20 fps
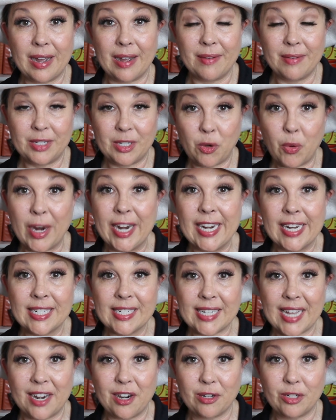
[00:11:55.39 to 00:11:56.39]

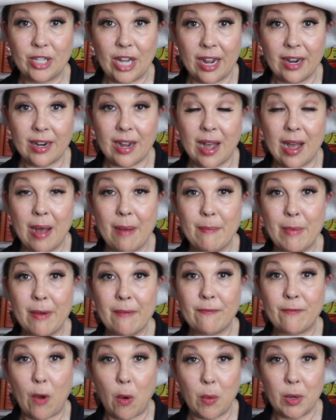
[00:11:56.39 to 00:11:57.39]

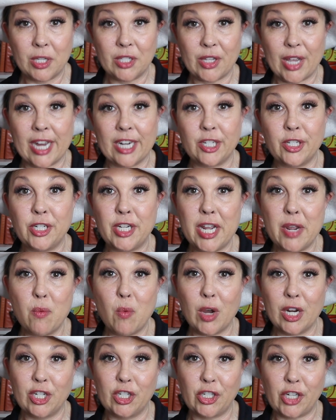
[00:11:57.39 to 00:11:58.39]

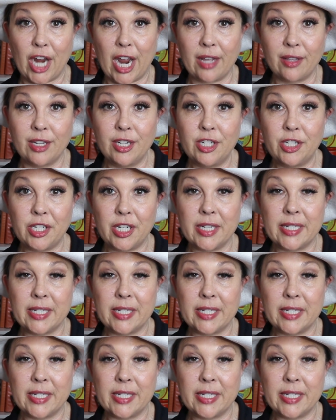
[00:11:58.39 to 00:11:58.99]
crateinsider.com/D1challenge